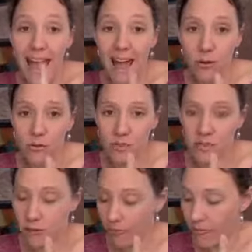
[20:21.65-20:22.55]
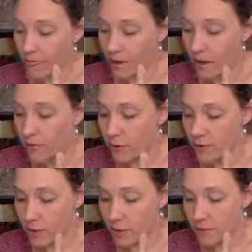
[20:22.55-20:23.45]
ounce of rose
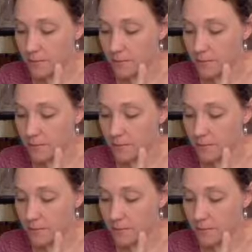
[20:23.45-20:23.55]
oil.